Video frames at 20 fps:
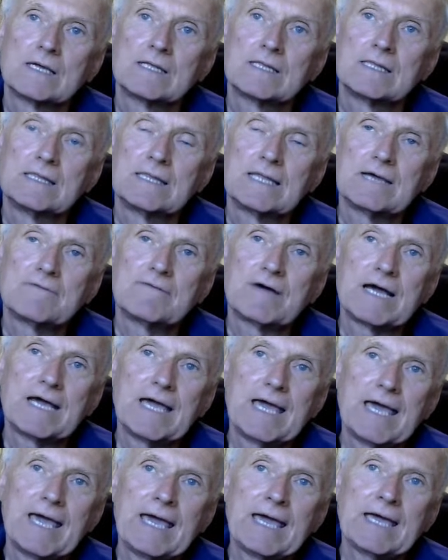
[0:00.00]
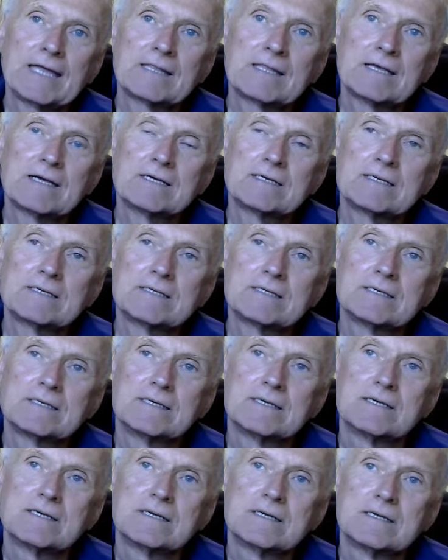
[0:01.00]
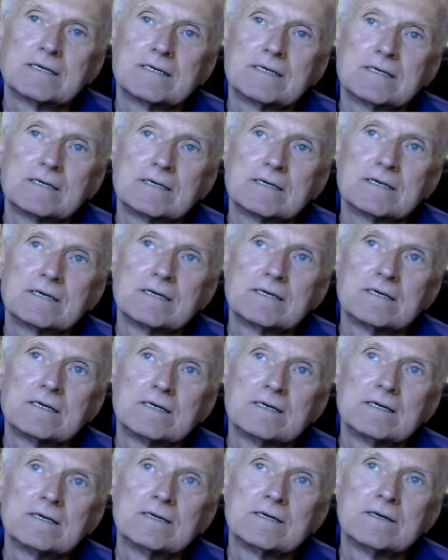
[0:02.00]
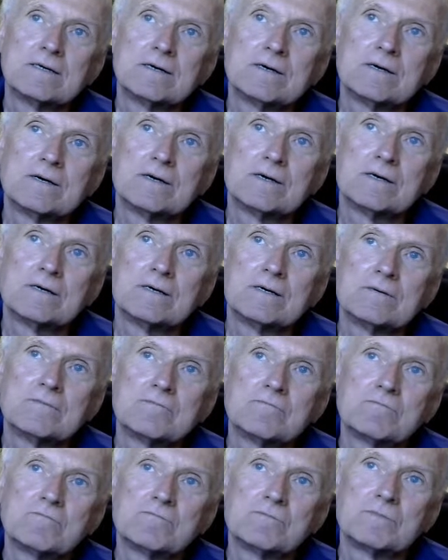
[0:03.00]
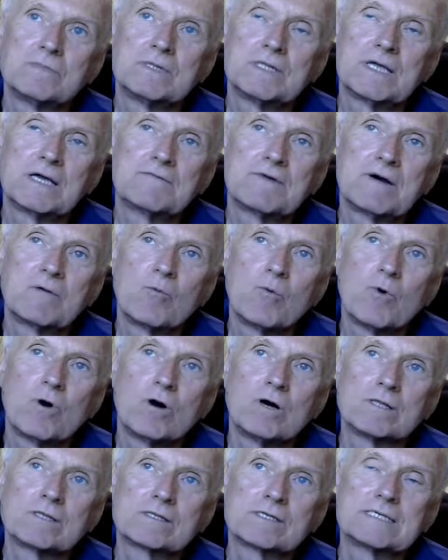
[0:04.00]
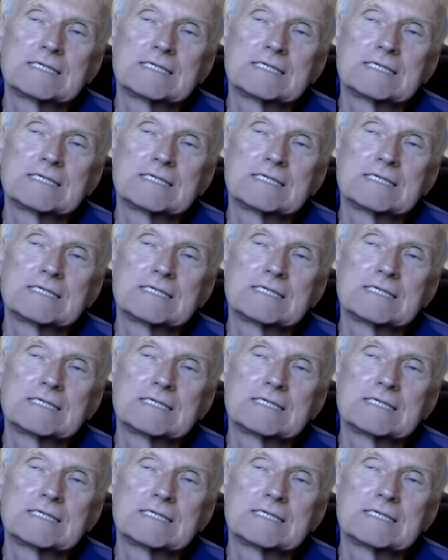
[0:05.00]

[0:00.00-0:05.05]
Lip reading: Never had, never want.